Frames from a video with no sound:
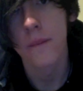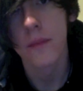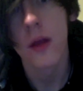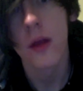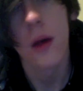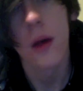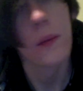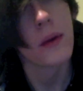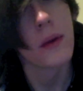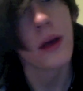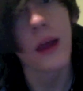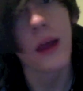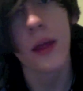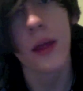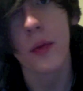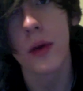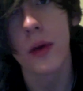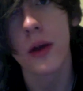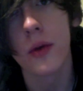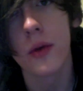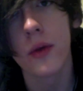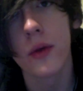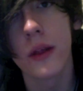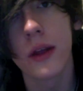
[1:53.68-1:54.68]
But yeah, they
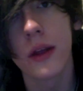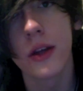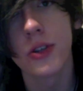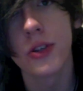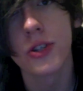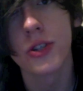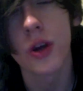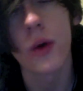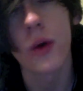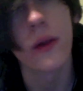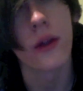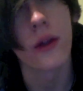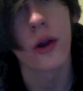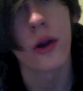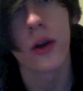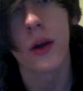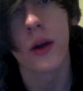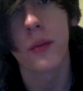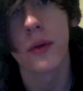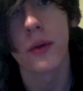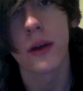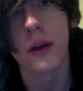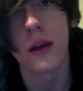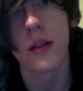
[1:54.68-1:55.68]
played a really good show, and there are a
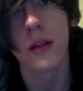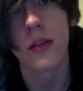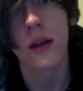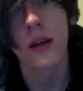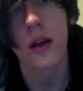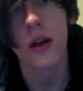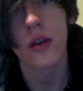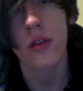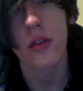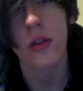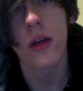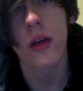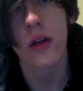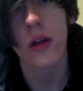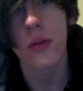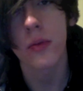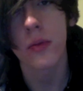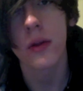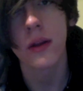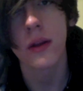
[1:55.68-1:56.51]
couple kids there, so that's pretty